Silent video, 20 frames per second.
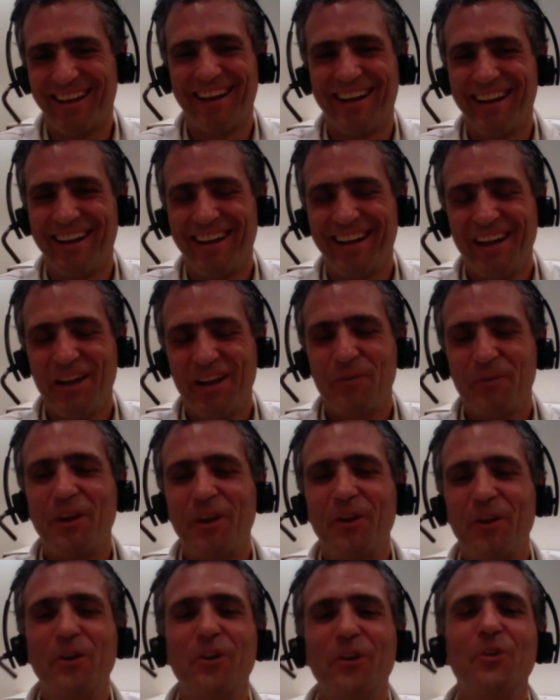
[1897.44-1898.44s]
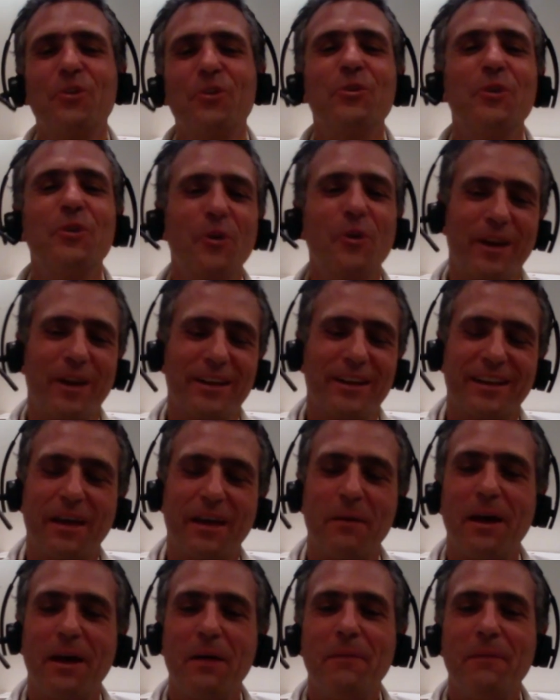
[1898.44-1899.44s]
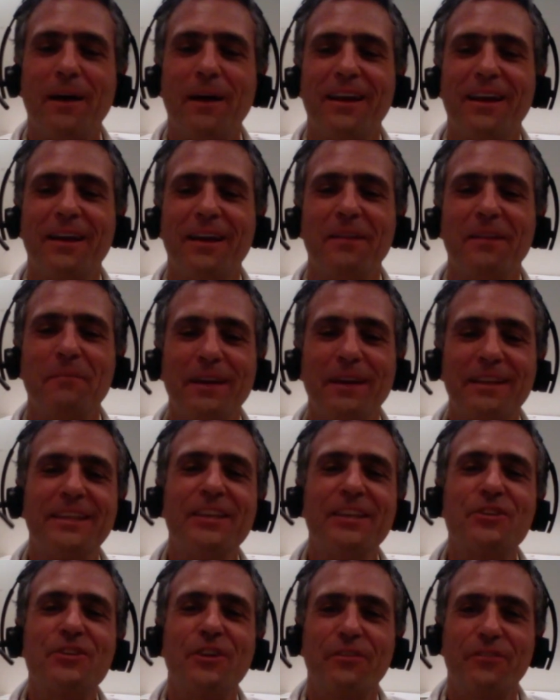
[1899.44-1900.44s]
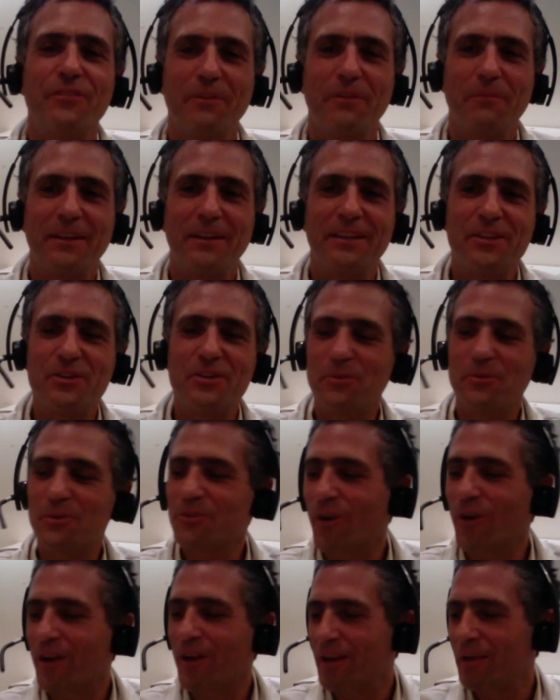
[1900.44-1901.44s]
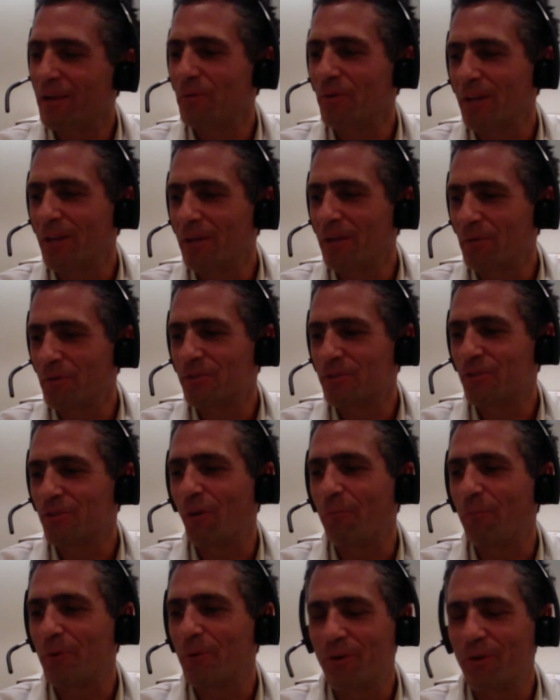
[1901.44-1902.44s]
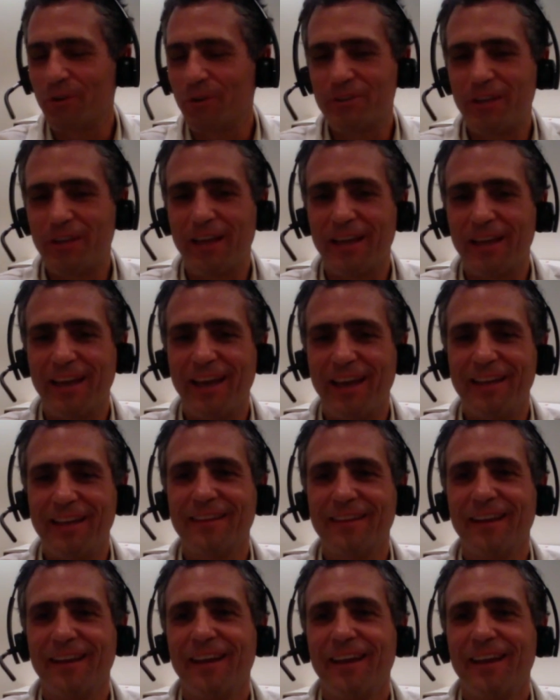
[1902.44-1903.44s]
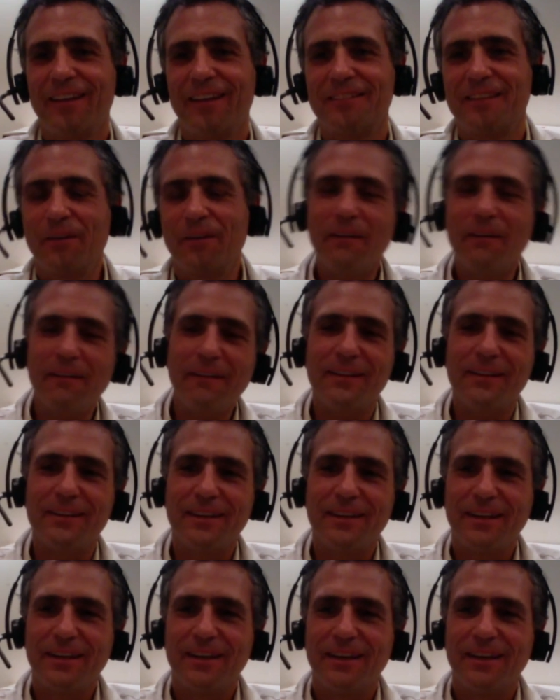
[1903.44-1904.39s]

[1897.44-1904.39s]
Well, you're doing great. And my teacher, if my teacher was talking, he would stop you when you say hate and say, "Wait,